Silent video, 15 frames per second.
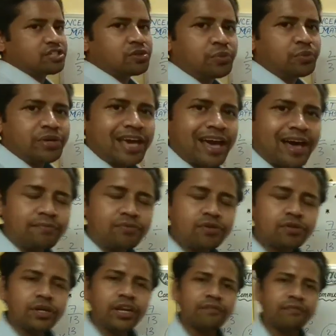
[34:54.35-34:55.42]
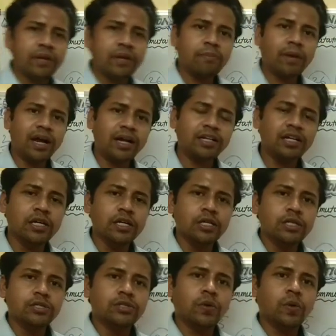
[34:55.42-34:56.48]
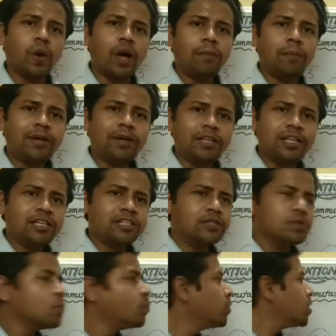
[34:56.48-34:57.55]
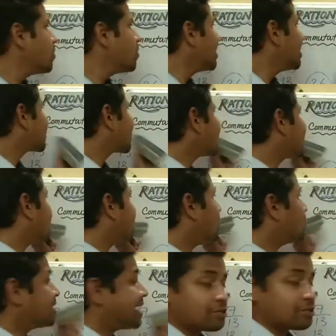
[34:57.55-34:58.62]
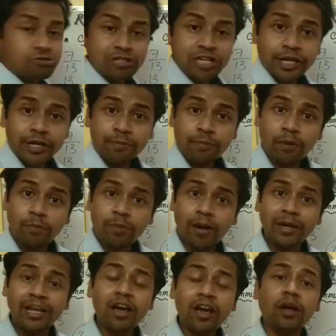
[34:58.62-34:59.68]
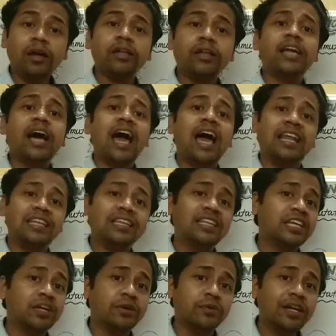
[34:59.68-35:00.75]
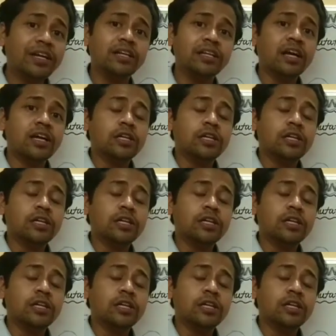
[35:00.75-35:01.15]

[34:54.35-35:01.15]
So we have to keep in mind. So after this, we will discuss about the associative property in the another unit.